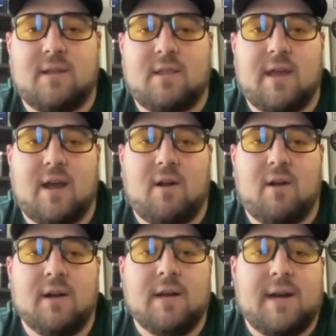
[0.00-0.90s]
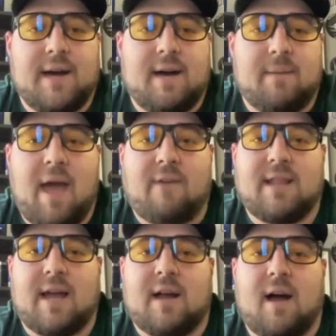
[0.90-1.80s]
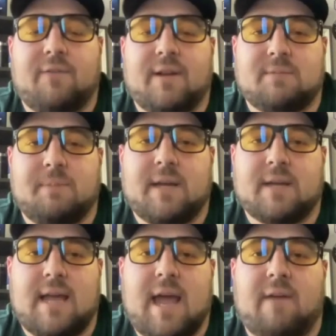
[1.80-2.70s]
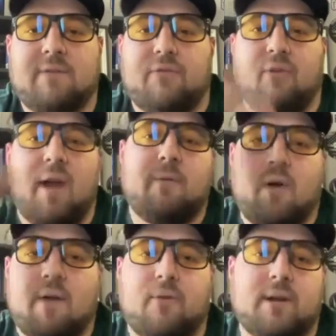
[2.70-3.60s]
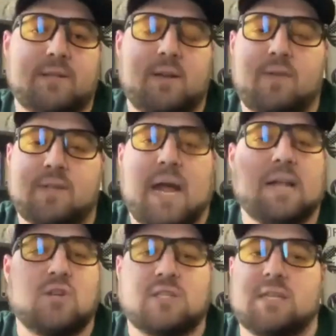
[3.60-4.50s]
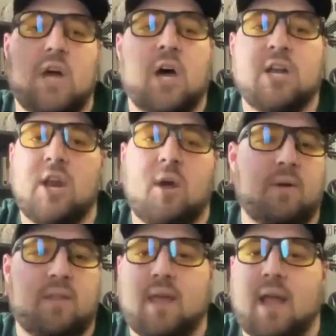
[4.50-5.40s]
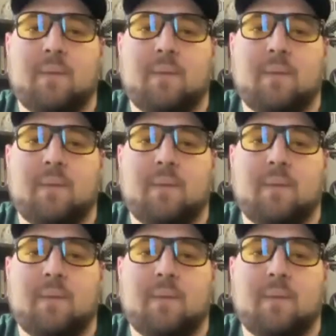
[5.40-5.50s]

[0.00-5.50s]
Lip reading: They're having that confidence because they have the frame of reference of it's not just this unknown thing.